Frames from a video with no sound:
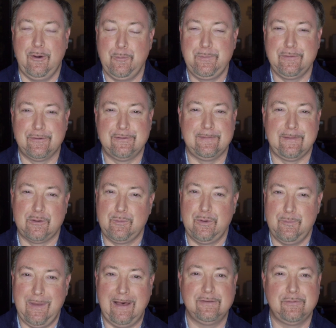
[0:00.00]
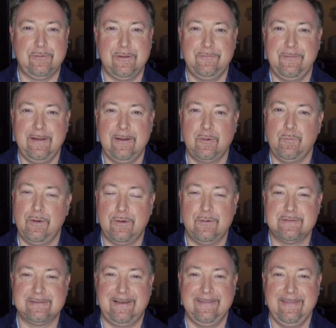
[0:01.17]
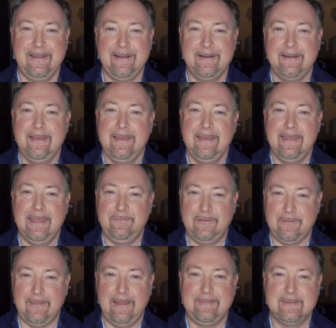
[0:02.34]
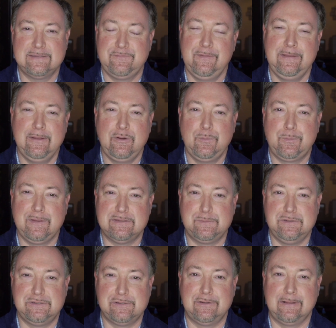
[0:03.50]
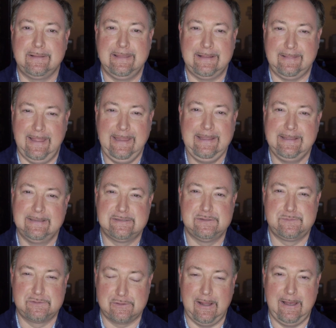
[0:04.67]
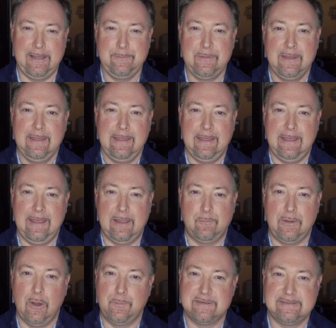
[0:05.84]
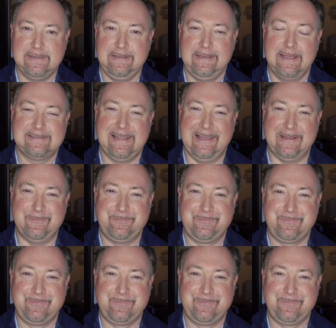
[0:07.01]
hope you learned a little bit about Toy Fair and what goes on there. If you like this video, please be sure to click like and subscribe, and we hope to see you next time.